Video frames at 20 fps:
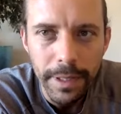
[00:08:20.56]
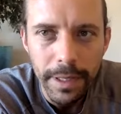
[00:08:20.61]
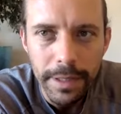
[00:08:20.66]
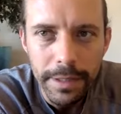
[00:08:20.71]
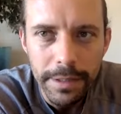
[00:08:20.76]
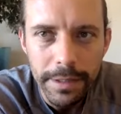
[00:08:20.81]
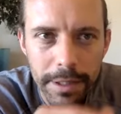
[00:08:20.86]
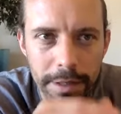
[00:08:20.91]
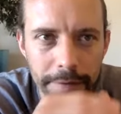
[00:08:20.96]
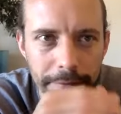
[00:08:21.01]

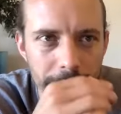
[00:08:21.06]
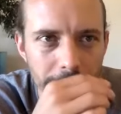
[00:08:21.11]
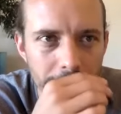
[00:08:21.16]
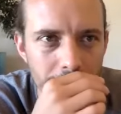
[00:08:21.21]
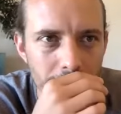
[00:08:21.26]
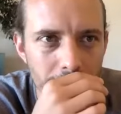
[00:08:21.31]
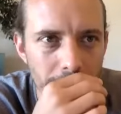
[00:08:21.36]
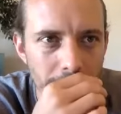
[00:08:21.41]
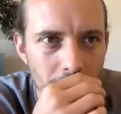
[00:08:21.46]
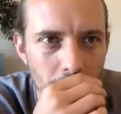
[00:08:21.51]
And see if you
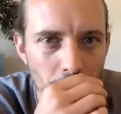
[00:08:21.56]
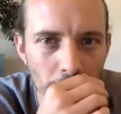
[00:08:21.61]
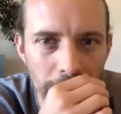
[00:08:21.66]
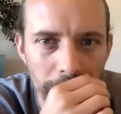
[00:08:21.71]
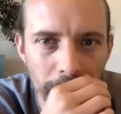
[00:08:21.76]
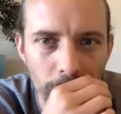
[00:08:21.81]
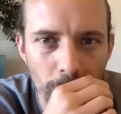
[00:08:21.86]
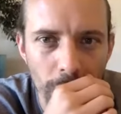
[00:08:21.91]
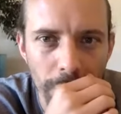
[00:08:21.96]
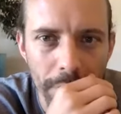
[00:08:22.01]
can do like
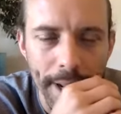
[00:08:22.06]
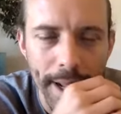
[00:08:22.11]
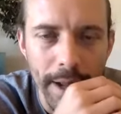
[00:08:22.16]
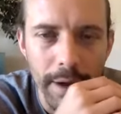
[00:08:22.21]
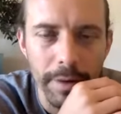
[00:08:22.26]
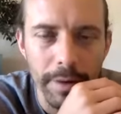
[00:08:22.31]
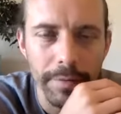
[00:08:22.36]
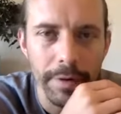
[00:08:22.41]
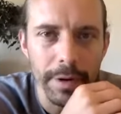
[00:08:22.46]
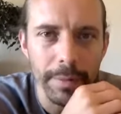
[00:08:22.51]
one more
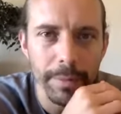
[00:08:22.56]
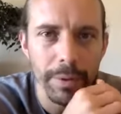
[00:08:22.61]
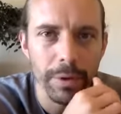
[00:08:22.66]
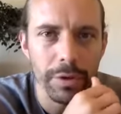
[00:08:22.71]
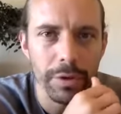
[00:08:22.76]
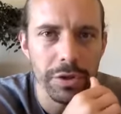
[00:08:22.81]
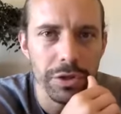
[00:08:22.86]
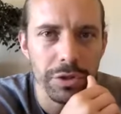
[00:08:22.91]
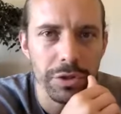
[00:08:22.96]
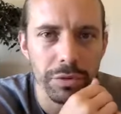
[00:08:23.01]
now on a very
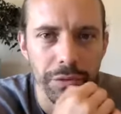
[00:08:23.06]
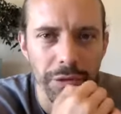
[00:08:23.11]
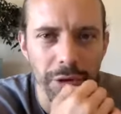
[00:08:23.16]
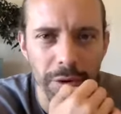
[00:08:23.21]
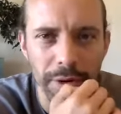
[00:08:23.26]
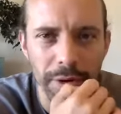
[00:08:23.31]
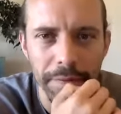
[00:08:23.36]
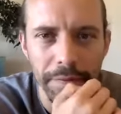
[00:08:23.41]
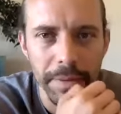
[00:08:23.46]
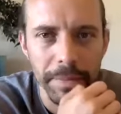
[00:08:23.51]
personal
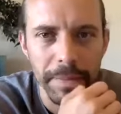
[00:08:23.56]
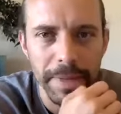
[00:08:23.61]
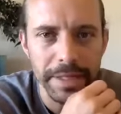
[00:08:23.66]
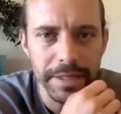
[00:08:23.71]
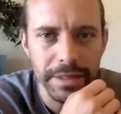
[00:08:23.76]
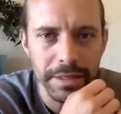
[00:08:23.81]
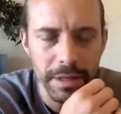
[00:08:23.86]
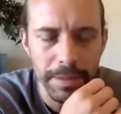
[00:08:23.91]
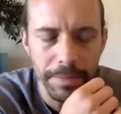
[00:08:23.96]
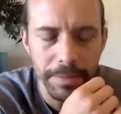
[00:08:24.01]
note. If you
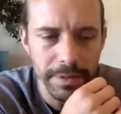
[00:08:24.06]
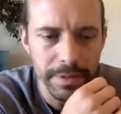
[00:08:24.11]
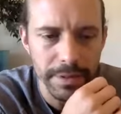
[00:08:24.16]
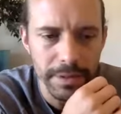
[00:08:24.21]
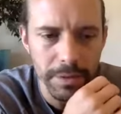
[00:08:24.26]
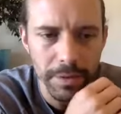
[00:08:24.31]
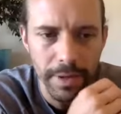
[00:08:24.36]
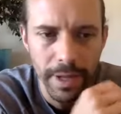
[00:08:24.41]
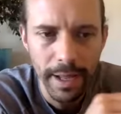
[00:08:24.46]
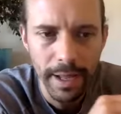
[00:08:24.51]
mess it up,
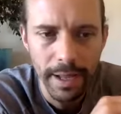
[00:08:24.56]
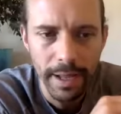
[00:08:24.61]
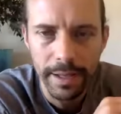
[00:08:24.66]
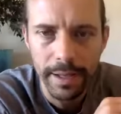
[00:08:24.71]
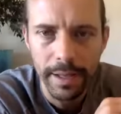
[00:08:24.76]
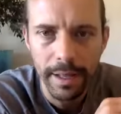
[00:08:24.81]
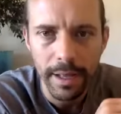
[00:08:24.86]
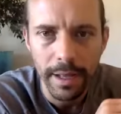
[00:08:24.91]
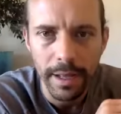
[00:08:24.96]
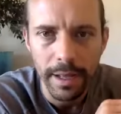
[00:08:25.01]
it's
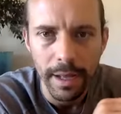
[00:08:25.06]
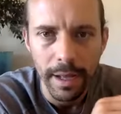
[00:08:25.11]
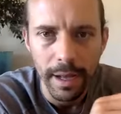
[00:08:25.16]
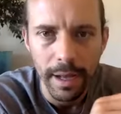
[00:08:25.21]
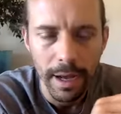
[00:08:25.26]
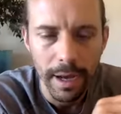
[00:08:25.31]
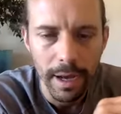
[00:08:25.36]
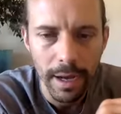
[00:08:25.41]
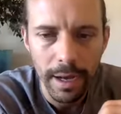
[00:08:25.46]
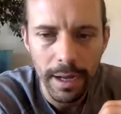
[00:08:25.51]
okay.
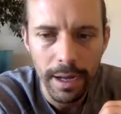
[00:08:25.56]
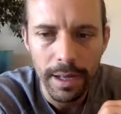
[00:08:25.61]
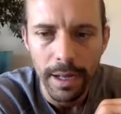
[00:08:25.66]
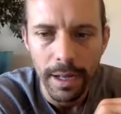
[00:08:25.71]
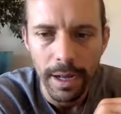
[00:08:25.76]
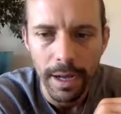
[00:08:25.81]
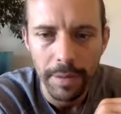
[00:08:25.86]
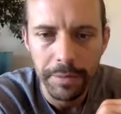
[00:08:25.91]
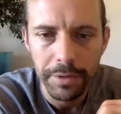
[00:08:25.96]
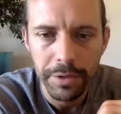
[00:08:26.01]

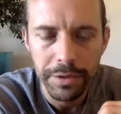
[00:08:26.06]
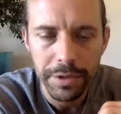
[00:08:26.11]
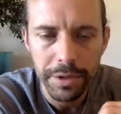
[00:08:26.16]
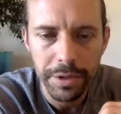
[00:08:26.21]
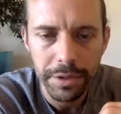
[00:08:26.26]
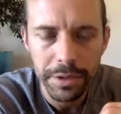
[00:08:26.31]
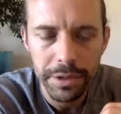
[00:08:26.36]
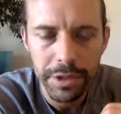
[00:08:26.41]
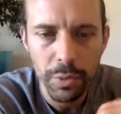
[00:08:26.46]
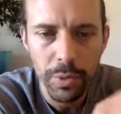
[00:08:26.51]
I'm
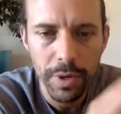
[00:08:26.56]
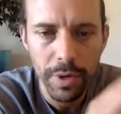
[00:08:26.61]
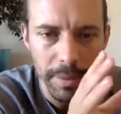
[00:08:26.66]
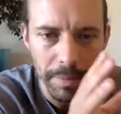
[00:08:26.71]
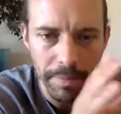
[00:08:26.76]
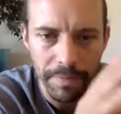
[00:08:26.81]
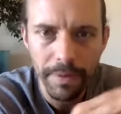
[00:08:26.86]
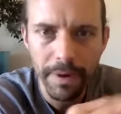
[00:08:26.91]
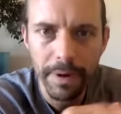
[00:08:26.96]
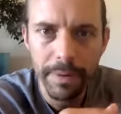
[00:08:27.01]
using this to wake
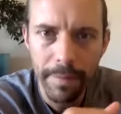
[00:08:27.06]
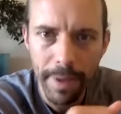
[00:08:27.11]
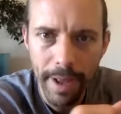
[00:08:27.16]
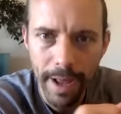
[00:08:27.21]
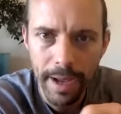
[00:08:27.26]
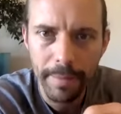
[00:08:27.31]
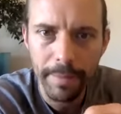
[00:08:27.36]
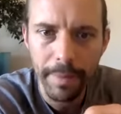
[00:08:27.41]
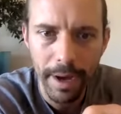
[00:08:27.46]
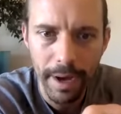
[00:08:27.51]
up front and
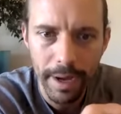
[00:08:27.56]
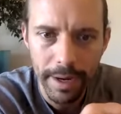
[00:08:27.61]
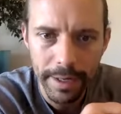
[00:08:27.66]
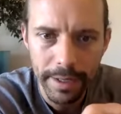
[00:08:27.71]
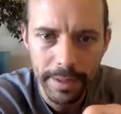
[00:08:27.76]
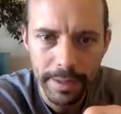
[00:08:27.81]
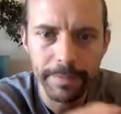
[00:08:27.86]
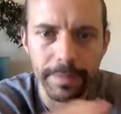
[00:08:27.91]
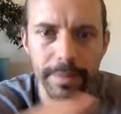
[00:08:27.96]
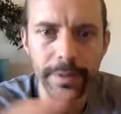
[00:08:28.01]
back
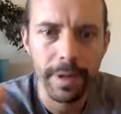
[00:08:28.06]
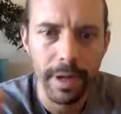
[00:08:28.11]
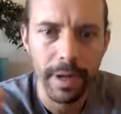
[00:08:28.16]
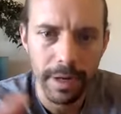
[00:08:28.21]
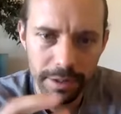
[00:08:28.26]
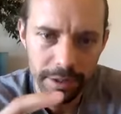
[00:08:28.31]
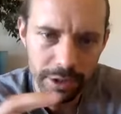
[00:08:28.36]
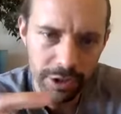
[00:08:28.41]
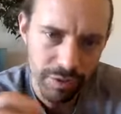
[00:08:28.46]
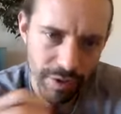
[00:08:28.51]
body,
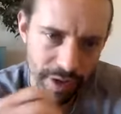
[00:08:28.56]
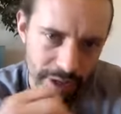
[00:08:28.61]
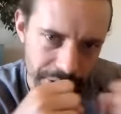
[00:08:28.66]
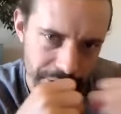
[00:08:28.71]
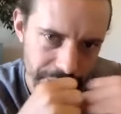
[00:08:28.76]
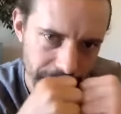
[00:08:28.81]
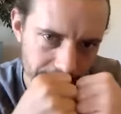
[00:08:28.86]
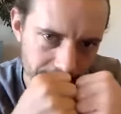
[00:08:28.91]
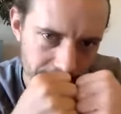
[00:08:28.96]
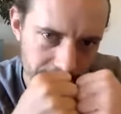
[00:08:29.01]
kind of
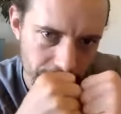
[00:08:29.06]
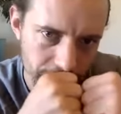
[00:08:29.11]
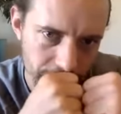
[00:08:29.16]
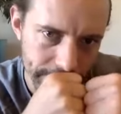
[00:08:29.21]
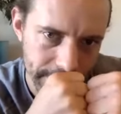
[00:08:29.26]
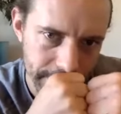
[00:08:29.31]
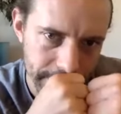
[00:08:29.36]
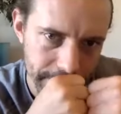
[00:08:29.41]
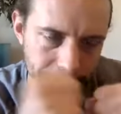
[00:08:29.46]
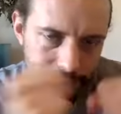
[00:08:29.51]
stretching and
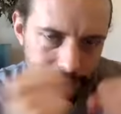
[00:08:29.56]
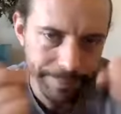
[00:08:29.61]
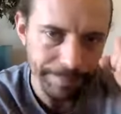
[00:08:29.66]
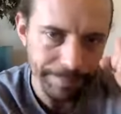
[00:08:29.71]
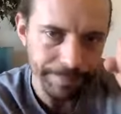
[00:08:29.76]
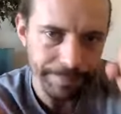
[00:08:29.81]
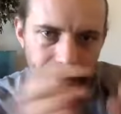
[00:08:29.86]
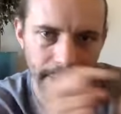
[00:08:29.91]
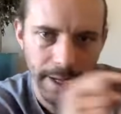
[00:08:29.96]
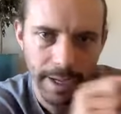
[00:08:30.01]
squeezing
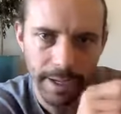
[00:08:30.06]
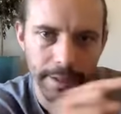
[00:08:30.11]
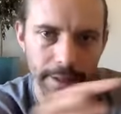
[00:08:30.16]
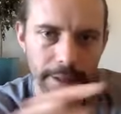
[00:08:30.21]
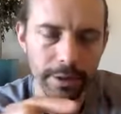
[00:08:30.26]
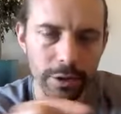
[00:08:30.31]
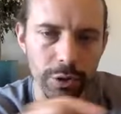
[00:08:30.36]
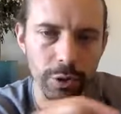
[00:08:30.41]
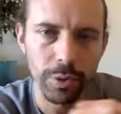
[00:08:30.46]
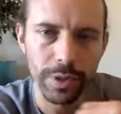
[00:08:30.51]

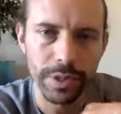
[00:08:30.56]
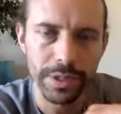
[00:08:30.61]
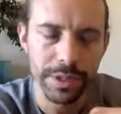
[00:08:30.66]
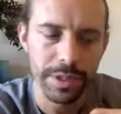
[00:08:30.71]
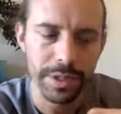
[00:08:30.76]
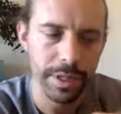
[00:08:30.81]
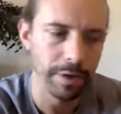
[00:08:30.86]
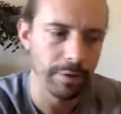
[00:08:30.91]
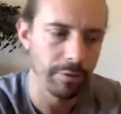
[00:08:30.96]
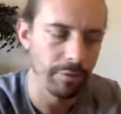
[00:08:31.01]
and
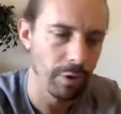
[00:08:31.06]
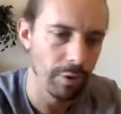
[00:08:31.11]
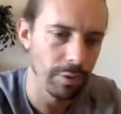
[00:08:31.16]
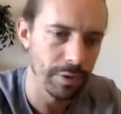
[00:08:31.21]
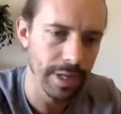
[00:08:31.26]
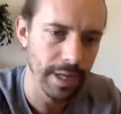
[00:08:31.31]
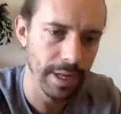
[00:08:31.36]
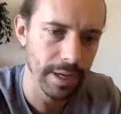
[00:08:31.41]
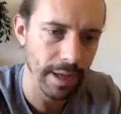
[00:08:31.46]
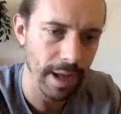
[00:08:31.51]
twisting,
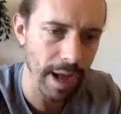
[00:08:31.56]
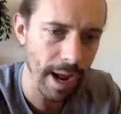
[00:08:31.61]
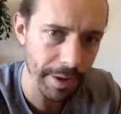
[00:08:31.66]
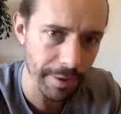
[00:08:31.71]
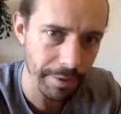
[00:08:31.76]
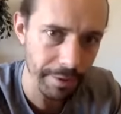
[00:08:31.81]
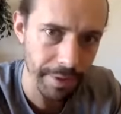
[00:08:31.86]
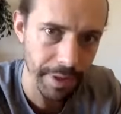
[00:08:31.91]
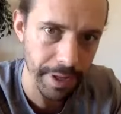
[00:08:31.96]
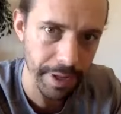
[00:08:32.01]
rotating
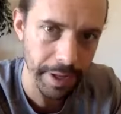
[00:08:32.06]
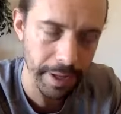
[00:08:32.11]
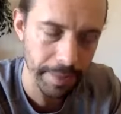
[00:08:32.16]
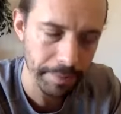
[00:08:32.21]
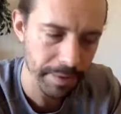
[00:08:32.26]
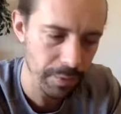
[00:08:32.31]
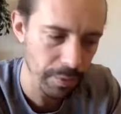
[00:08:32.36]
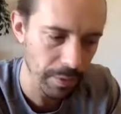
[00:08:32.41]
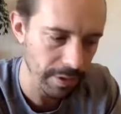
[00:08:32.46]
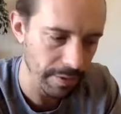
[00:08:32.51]
either the
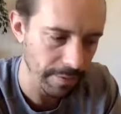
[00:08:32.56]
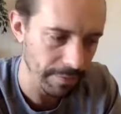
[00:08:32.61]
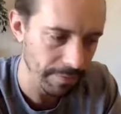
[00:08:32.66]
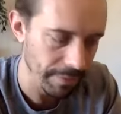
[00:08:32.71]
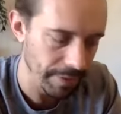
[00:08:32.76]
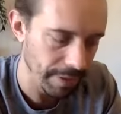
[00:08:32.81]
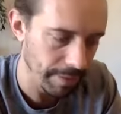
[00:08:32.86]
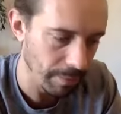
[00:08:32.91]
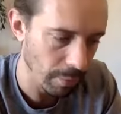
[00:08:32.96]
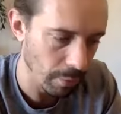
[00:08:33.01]
hips with the
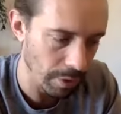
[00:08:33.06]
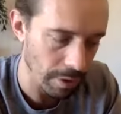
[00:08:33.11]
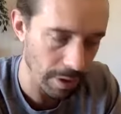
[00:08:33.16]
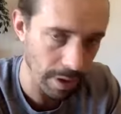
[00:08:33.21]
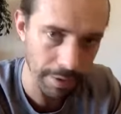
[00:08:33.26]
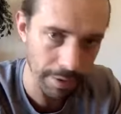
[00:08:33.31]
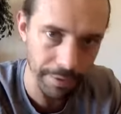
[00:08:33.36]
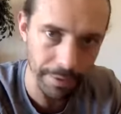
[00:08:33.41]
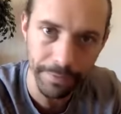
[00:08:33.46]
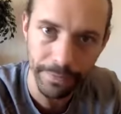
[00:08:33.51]
feet more
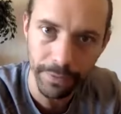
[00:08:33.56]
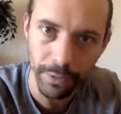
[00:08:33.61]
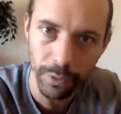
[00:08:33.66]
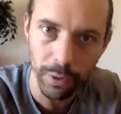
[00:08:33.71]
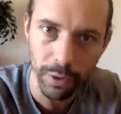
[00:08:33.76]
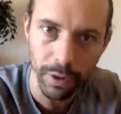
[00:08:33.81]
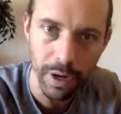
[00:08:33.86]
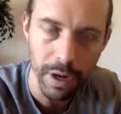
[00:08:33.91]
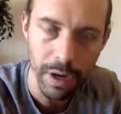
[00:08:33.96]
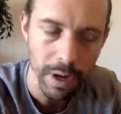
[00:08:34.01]
on the
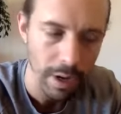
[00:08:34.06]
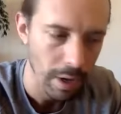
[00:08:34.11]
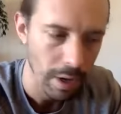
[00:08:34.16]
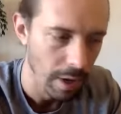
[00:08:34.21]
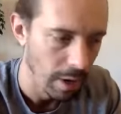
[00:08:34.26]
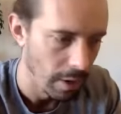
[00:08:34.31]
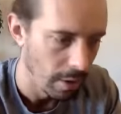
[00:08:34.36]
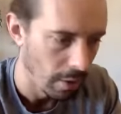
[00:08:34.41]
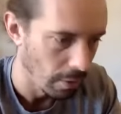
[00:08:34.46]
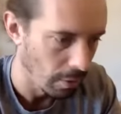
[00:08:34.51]
floor
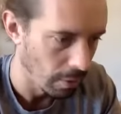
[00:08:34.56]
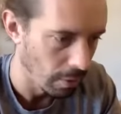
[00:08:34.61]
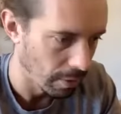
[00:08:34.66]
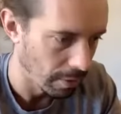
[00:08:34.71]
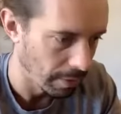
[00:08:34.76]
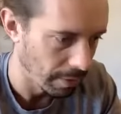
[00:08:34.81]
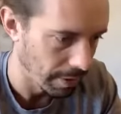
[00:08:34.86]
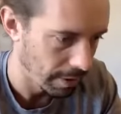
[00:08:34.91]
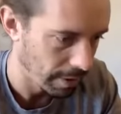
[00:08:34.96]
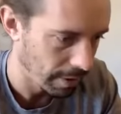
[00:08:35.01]

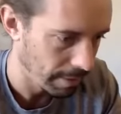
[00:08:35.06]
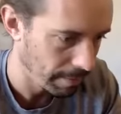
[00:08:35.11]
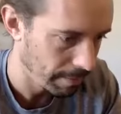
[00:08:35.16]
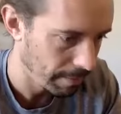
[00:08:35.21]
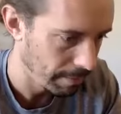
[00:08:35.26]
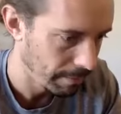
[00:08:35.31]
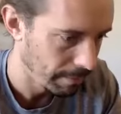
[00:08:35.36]
or the